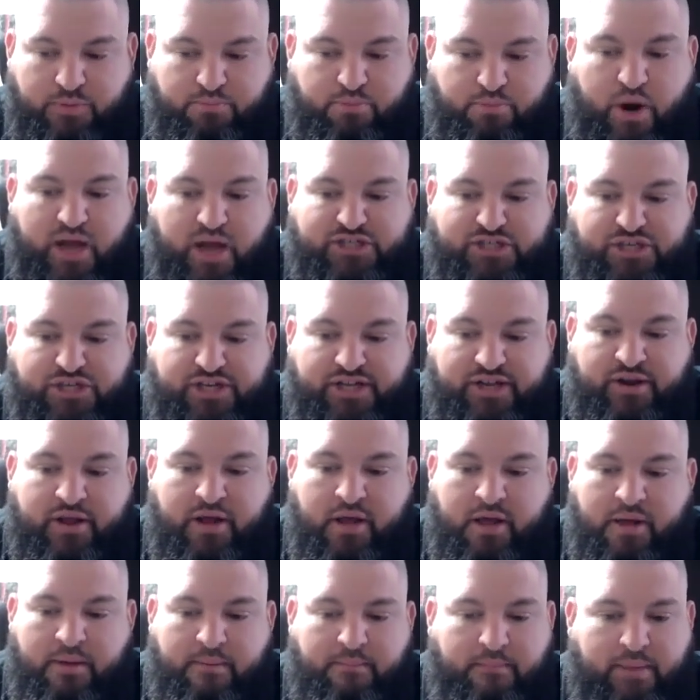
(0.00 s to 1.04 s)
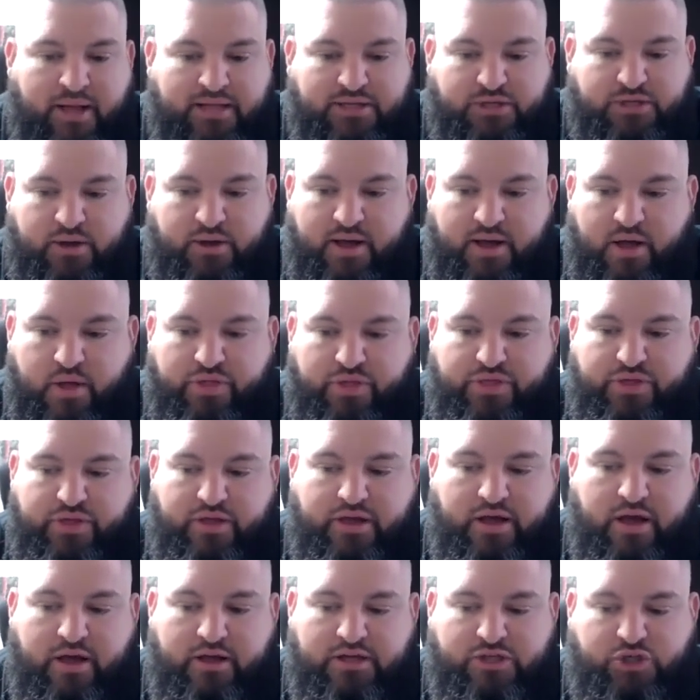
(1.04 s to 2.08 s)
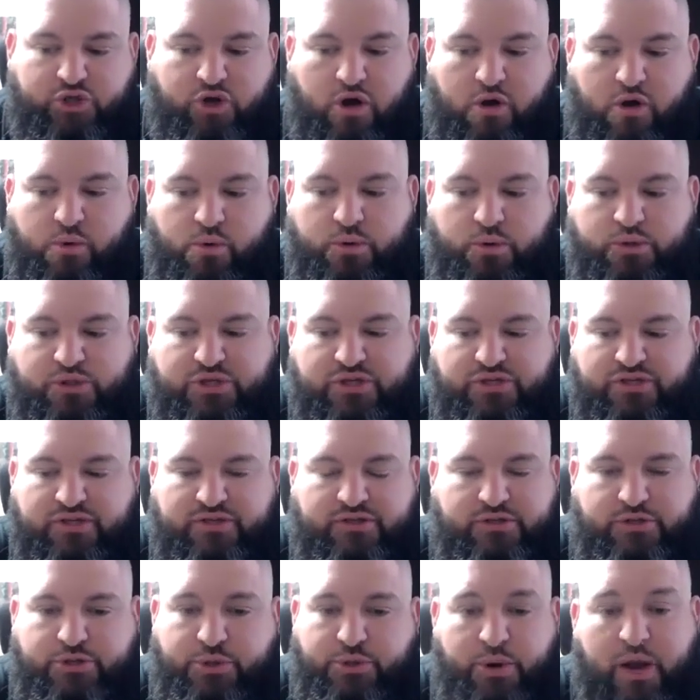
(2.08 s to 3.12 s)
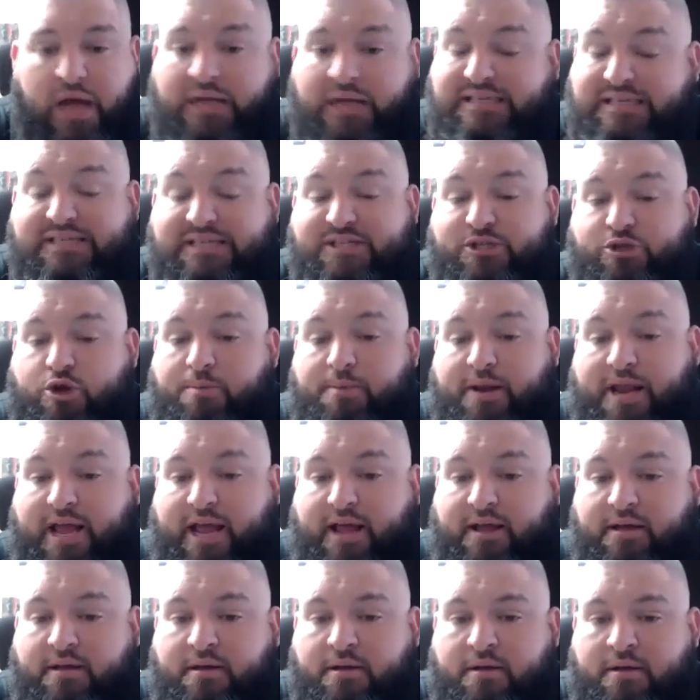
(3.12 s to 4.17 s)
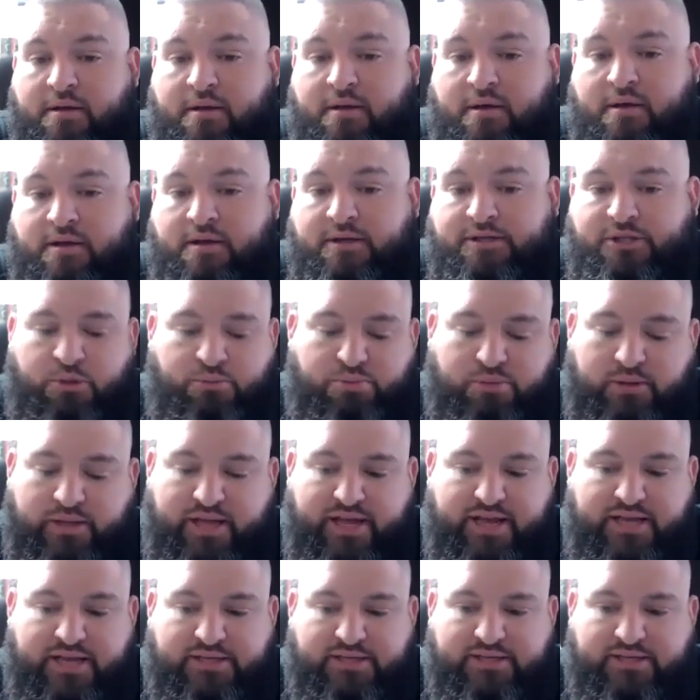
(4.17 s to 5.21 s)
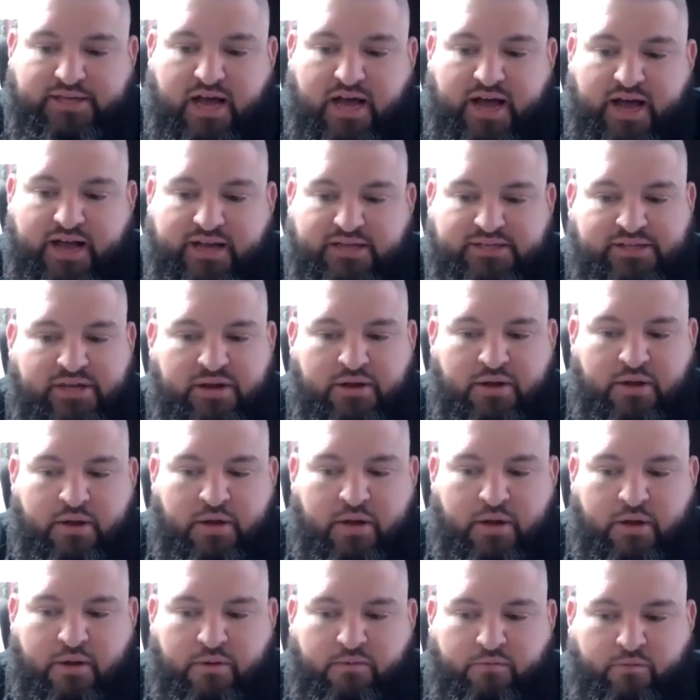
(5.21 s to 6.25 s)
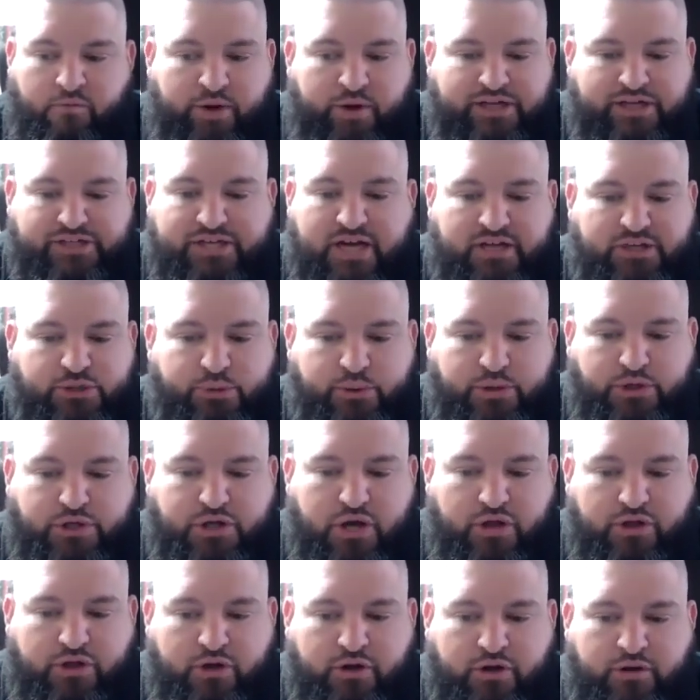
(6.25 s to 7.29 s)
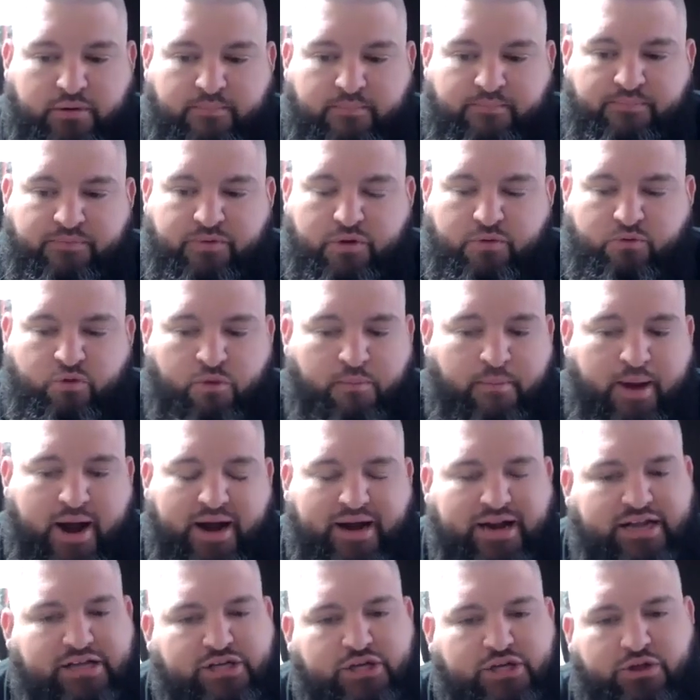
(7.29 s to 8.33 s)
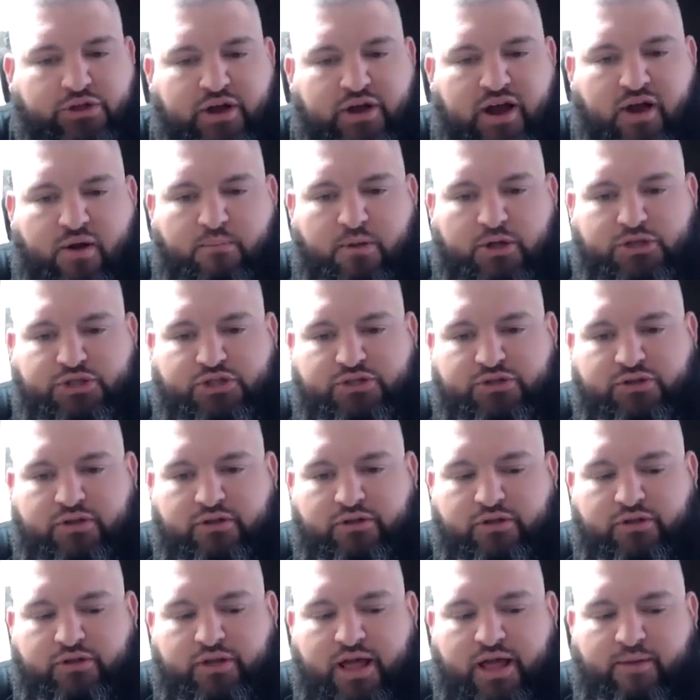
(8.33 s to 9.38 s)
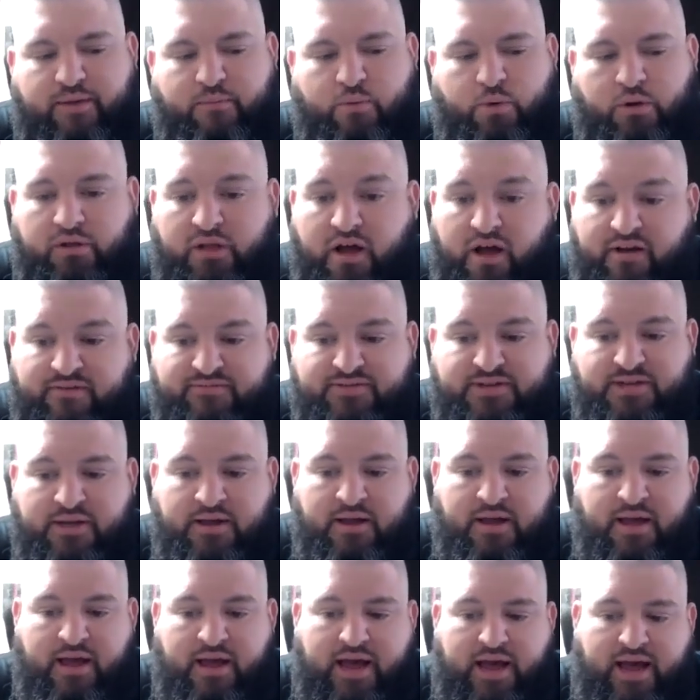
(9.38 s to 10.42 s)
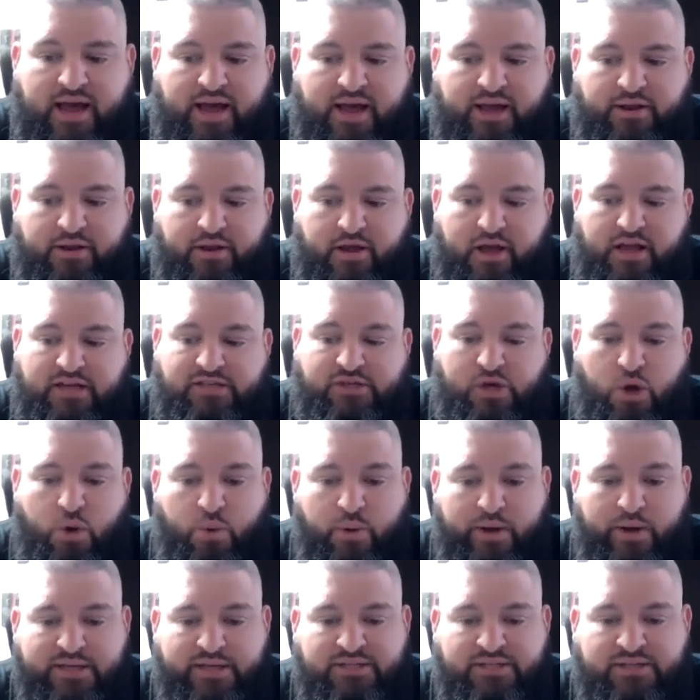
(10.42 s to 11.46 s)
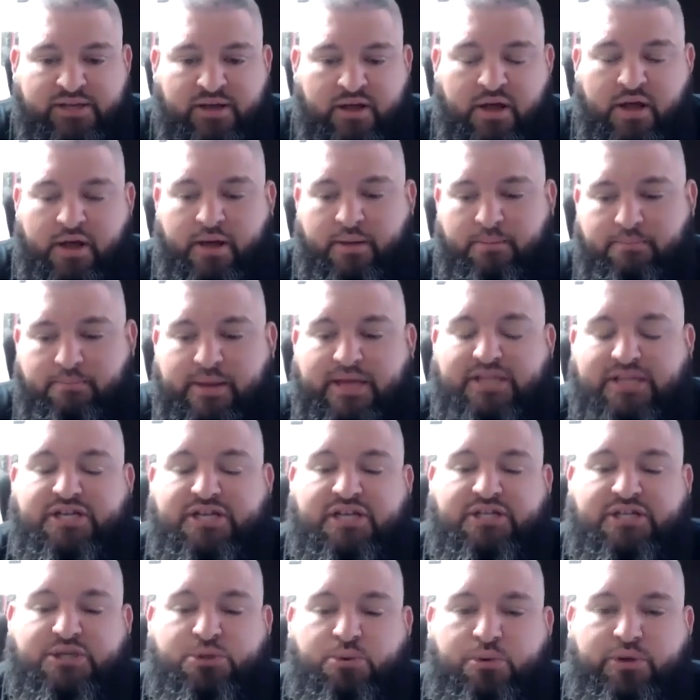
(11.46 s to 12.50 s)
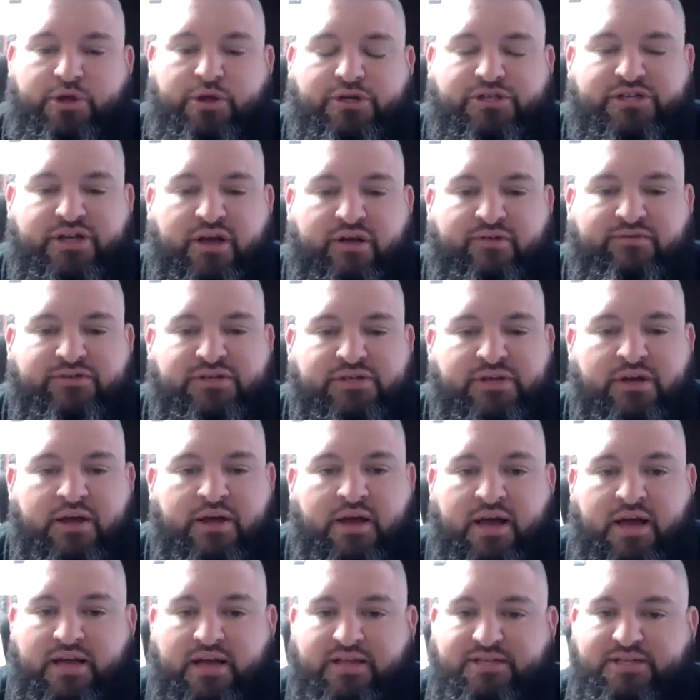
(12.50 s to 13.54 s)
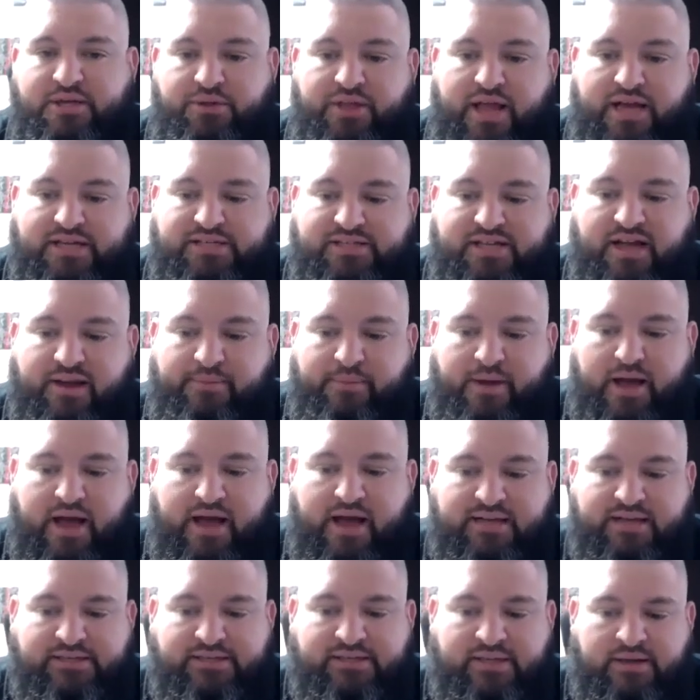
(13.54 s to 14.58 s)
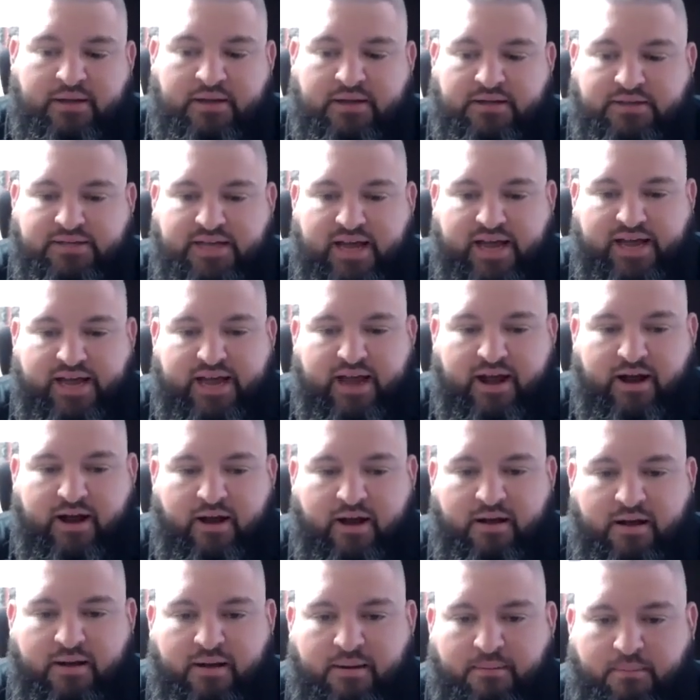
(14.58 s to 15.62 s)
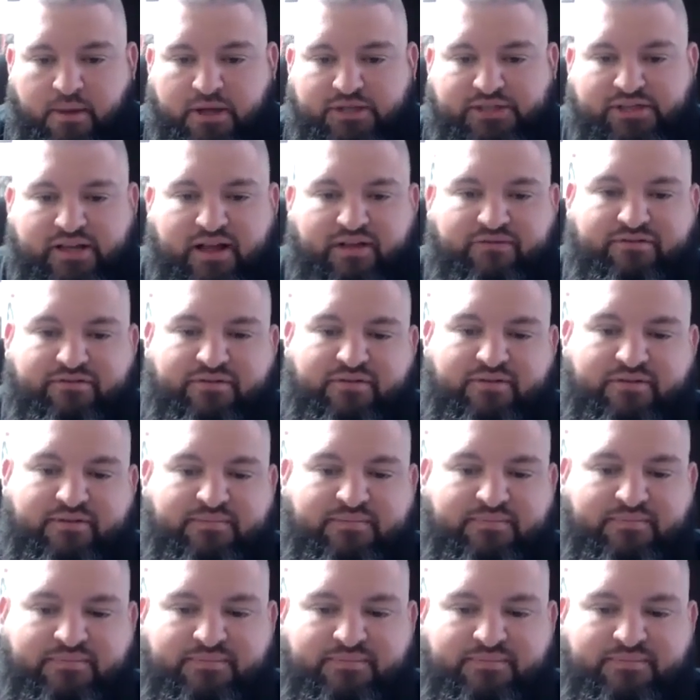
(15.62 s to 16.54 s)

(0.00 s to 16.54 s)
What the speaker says: Depression, mental health struggles do not discriminate. So please, guys, reach out to each other, remind each other how much that we're loved. And as always, be gentle with yourselves. Until next time, guys, take care. Much love.